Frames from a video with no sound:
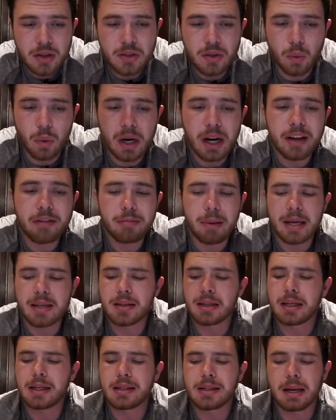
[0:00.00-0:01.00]
So what I've
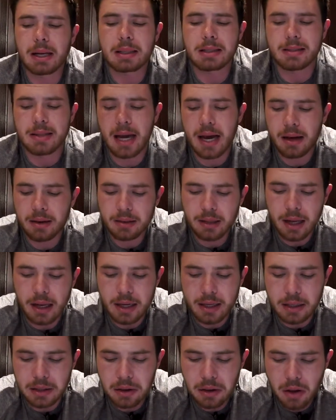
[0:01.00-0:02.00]
basically done is
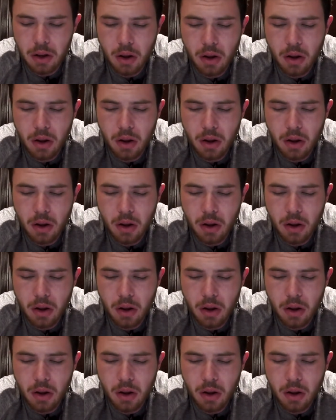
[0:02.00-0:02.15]
outlined